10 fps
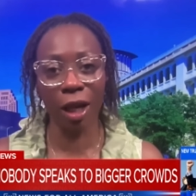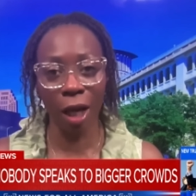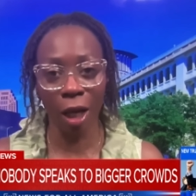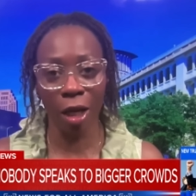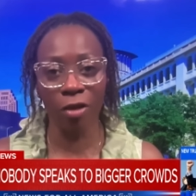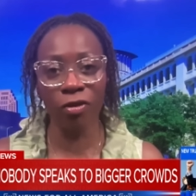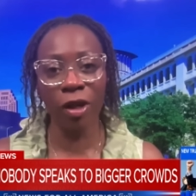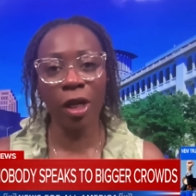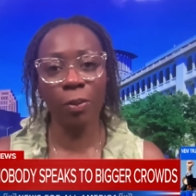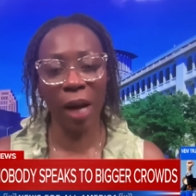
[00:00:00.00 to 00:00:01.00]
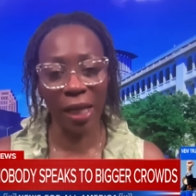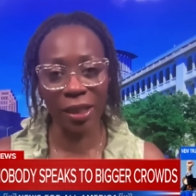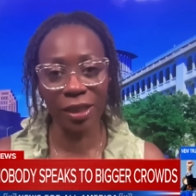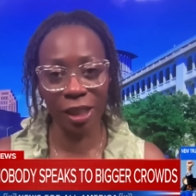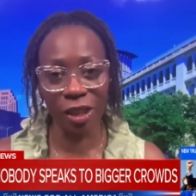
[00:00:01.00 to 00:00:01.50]
of
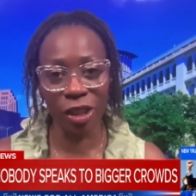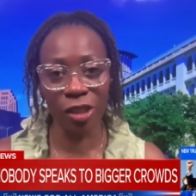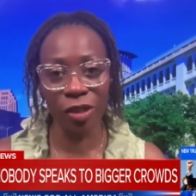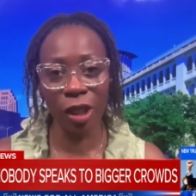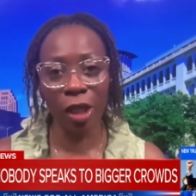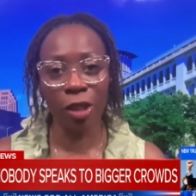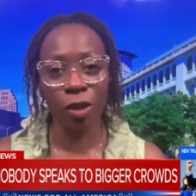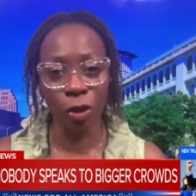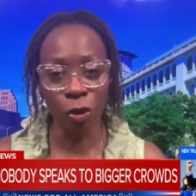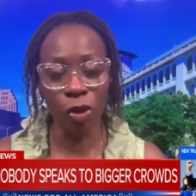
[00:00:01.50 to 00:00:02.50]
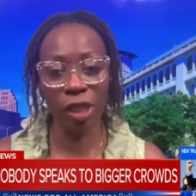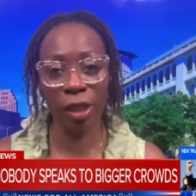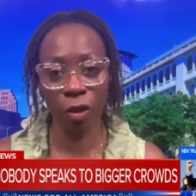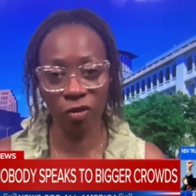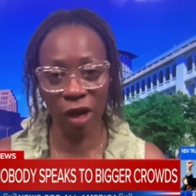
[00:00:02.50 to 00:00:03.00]
politicians using
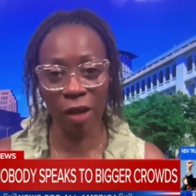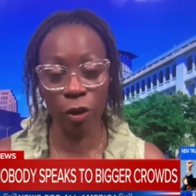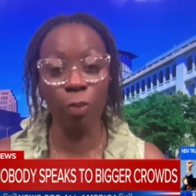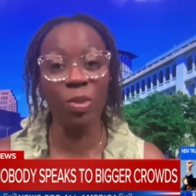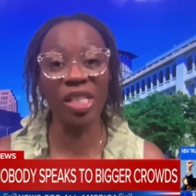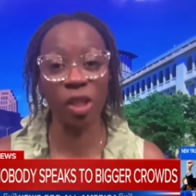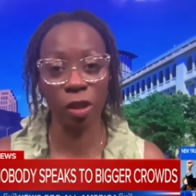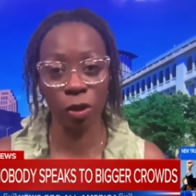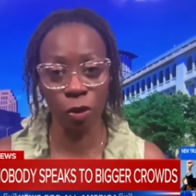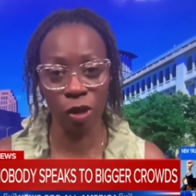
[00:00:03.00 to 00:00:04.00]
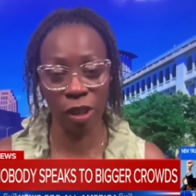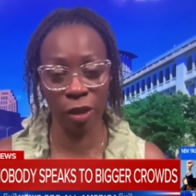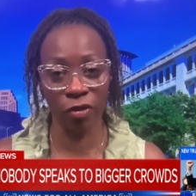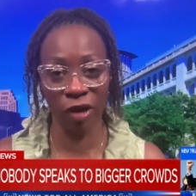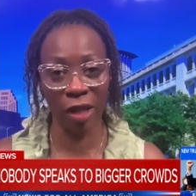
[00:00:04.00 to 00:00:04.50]
her father or misusing
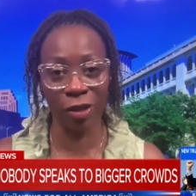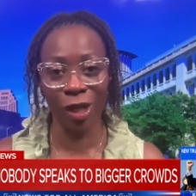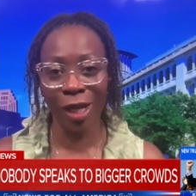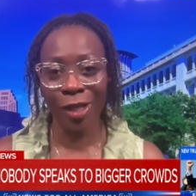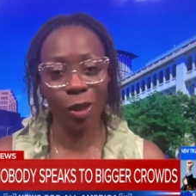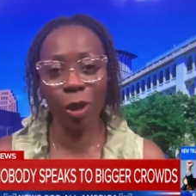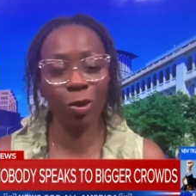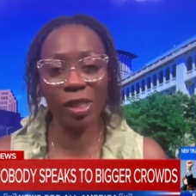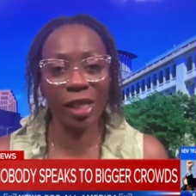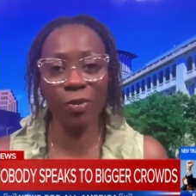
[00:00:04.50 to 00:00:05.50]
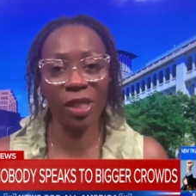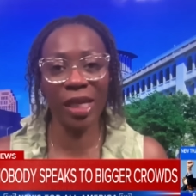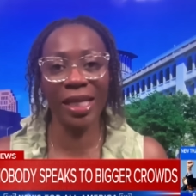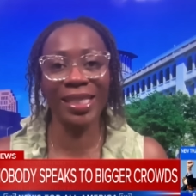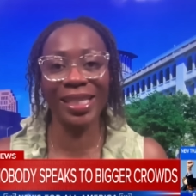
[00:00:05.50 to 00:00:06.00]
her father. So it was something
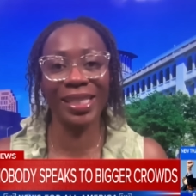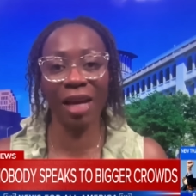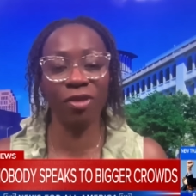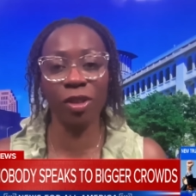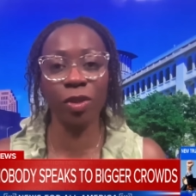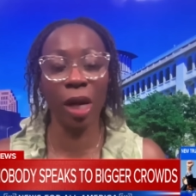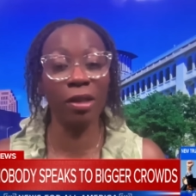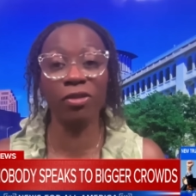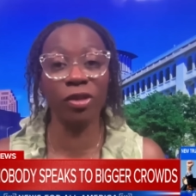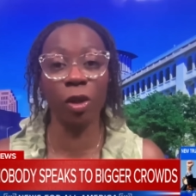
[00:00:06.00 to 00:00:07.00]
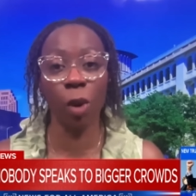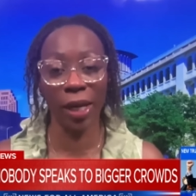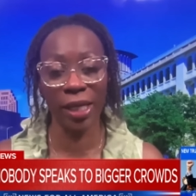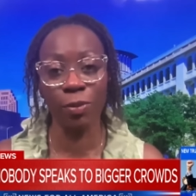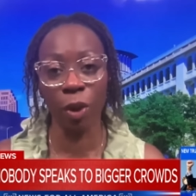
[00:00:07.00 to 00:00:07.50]
that he didn't have to do. I don't even know
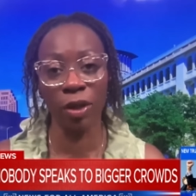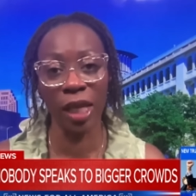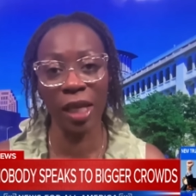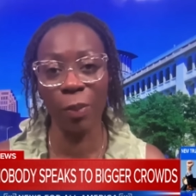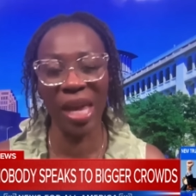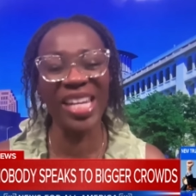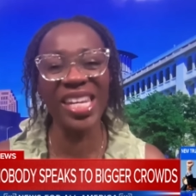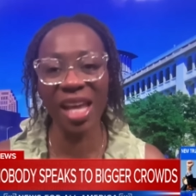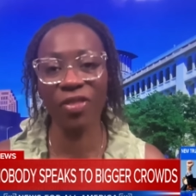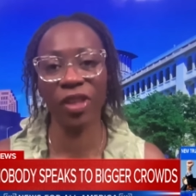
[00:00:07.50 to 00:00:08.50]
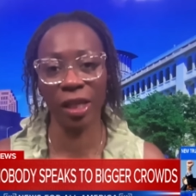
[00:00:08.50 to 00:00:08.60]
why he brought that up. And nothing